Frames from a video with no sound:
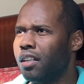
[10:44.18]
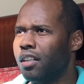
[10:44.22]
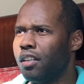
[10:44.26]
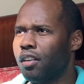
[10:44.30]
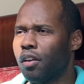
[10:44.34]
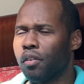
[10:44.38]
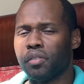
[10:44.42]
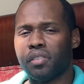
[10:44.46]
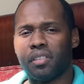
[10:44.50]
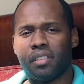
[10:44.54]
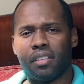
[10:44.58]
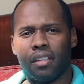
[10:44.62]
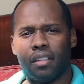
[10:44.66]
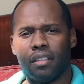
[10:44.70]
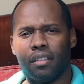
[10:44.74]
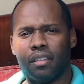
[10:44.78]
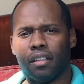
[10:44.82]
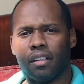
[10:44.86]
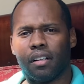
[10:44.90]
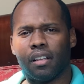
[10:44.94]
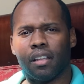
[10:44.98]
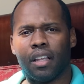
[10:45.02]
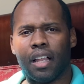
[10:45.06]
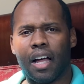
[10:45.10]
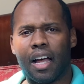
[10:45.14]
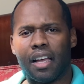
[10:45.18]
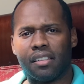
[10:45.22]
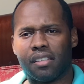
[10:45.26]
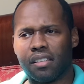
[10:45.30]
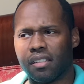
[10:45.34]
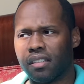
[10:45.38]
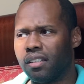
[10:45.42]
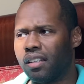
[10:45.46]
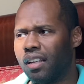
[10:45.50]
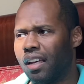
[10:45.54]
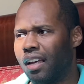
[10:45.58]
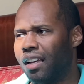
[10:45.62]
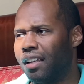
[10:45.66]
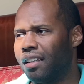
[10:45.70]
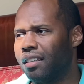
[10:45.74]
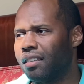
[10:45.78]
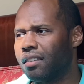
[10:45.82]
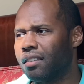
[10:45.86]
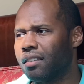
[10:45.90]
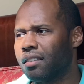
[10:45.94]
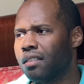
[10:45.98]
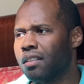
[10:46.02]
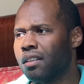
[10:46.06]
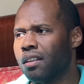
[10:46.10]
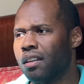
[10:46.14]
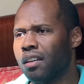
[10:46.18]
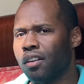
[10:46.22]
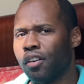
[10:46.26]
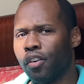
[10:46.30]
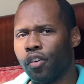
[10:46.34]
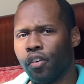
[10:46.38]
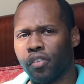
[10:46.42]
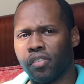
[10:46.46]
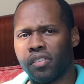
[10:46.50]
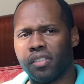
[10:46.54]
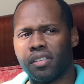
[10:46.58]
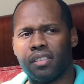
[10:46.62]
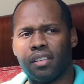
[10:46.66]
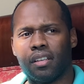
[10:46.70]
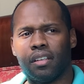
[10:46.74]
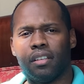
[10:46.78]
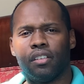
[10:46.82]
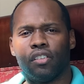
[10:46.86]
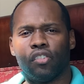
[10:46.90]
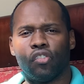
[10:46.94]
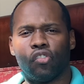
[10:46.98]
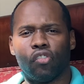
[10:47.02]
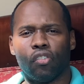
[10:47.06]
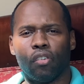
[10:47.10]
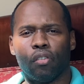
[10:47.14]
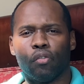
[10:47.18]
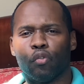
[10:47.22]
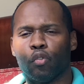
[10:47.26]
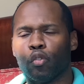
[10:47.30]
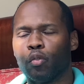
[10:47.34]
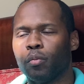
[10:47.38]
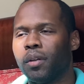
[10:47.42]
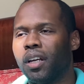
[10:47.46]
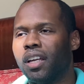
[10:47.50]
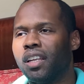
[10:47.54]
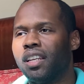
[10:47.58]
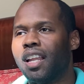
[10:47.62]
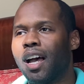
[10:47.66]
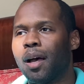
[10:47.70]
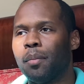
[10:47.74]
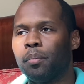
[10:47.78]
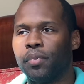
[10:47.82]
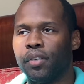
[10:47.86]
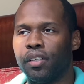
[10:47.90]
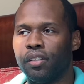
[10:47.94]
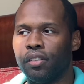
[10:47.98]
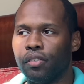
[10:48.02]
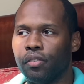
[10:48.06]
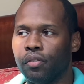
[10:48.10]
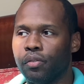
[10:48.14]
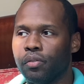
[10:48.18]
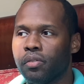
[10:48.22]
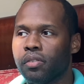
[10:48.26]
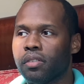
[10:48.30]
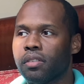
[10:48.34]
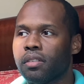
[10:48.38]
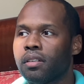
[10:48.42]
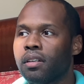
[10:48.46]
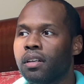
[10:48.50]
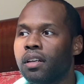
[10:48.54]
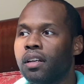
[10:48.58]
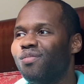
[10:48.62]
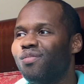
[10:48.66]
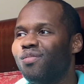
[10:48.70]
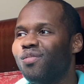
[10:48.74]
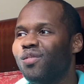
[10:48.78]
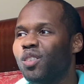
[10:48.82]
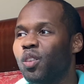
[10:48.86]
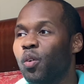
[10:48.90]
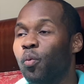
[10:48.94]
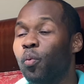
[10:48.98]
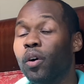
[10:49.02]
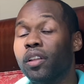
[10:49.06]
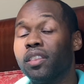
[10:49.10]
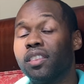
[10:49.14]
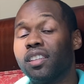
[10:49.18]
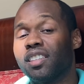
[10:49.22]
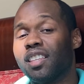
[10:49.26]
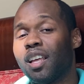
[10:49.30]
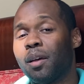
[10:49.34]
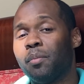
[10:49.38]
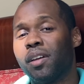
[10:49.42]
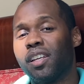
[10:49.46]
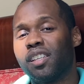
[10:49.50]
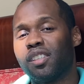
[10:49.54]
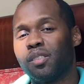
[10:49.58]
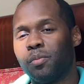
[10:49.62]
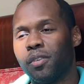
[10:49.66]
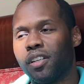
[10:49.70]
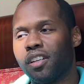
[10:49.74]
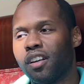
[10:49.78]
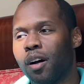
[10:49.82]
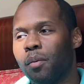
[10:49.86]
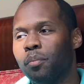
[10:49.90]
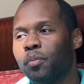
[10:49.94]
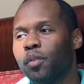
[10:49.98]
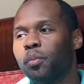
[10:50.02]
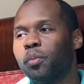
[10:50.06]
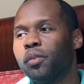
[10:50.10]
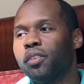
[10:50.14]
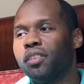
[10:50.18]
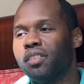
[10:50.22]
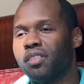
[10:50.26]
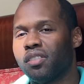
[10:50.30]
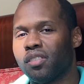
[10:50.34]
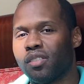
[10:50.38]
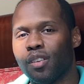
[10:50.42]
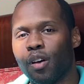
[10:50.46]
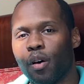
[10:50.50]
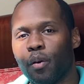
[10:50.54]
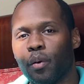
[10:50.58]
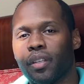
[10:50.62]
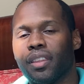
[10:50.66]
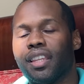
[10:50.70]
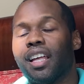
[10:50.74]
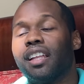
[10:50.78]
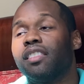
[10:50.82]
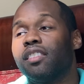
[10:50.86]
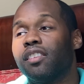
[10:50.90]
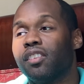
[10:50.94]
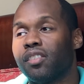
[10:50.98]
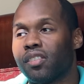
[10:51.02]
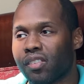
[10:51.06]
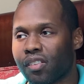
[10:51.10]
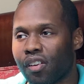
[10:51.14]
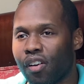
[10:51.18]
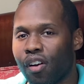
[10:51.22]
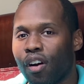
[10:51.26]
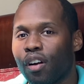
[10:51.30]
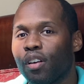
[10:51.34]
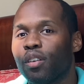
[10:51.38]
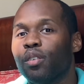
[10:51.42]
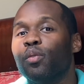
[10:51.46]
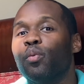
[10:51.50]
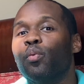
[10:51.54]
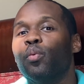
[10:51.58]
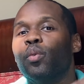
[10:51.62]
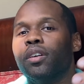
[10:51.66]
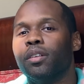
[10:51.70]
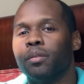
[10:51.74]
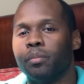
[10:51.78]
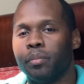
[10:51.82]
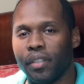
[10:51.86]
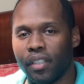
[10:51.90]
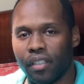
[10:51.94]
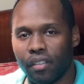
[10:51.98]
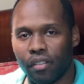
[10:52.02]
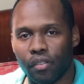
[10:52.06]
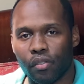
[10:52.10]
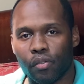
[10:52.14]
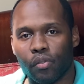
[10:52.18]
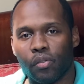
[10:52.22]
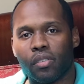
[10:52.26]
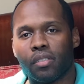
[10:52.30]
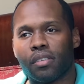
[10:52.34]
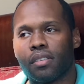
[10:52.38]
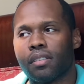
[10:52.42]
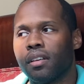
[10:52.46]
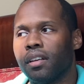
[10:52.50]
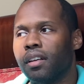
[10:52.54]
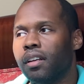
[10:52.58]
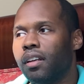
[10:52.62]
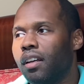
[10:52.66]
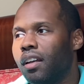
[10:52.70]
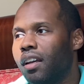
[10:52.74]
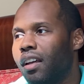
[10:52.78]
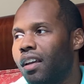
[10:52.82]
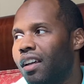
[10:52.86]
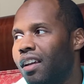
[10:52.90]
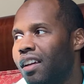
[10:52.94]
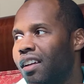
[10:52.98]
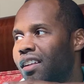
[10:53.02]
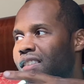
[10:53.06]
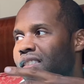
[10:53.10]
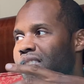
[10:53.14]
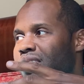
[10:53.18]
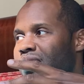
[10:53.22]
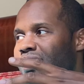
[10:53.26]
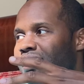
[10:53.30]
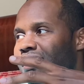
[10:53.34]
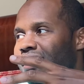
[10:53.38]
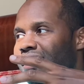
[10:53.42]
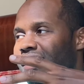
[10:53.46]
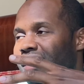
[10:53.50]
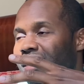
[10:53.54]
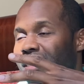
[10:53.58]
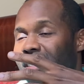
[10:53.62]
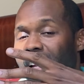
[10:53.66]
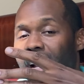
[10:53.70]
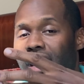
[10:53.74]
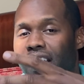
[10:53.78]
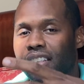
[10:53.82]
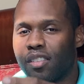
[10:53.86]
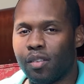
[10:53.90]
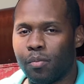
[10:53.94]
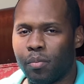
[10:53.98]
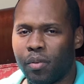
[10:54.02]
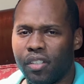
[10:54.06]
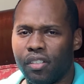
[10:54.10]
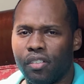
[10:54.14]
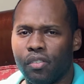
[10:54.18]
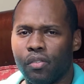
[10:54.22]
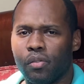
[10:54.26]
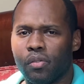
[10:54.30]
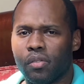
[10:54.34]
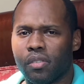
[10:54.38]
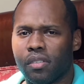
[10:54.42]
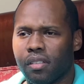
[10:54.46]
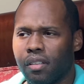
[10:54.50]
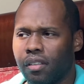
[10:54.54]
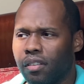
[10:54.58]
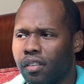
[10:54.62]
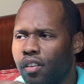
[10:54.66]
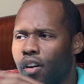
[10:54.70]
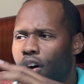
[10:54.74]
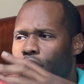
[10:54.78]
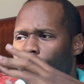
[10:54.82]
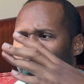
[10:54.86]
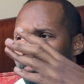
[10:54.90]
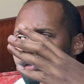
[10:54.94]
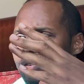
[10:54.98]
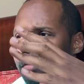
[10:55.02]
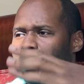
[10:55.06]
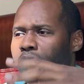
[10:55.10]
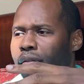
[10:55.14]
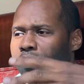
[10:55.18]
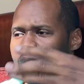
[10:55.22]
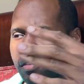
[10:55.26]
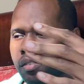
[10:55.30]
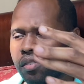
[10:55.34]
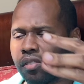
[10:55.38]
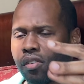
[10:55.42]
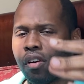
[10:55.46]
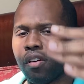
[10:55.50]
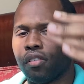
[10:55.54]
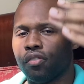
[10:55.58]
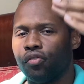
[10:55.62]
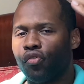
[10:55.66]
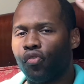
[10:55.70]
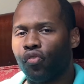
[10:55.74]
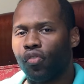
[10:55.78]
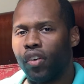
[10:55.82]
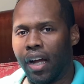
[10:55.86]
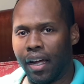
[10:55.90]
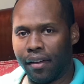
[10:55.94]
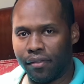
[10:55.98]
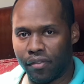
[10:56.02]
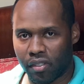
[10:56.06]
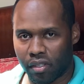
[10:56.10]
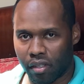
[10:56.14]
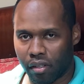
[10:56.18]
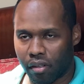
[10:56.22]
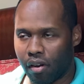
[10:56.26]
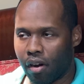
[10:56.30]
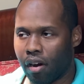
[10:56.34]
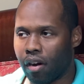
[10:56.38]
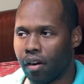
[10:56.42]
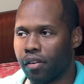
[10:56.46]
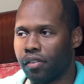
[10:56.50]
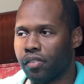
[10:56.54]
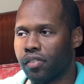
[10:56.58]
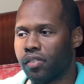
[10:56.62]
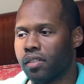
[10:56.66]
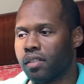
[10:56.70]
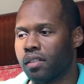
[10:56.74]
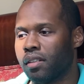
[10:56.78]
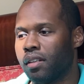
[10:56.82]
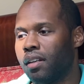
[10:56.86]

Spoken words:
sit in the closet or sit in a showroom and not be used. The one thing that makes me comfortable is knowing that this car will be used. It's designed to be used. The owner of this car drives the cars.